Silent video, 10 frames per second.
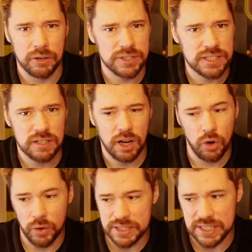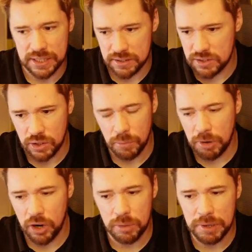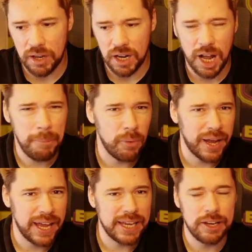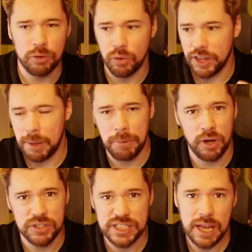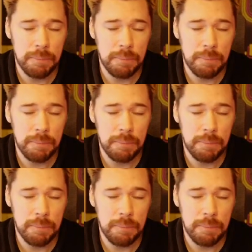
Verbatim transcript: These are like coin sinks. You know, it might only be like a couple k here or there per set,